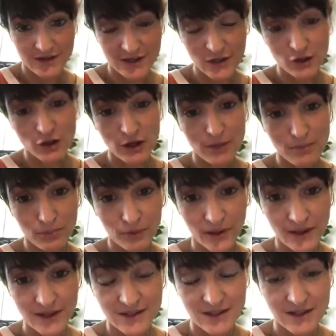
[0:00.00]
Then you're gonna
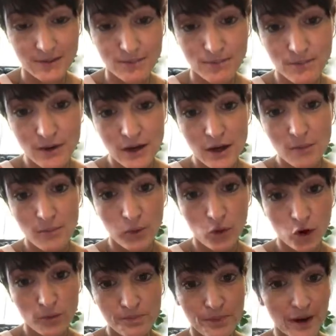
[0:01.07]
place the
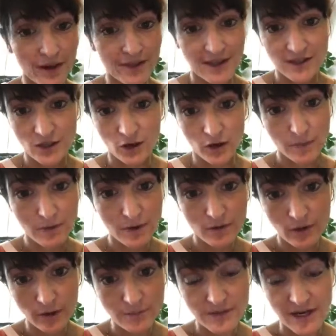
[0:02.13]
pork butt that's already been
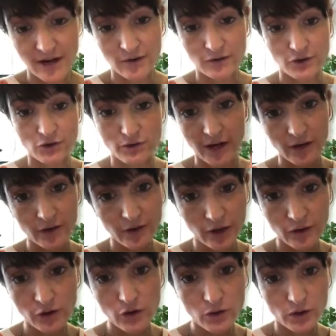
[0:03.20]
rubbed down directly
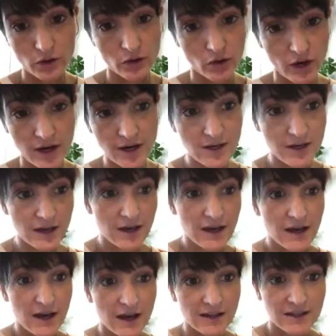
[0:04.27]
on the grill grate
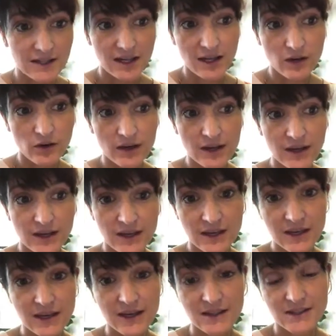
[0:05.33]
until it
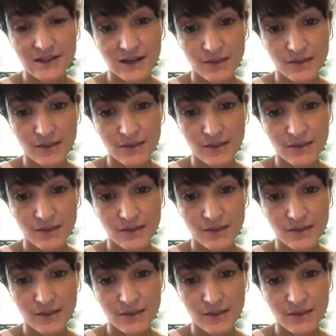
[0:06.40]
hits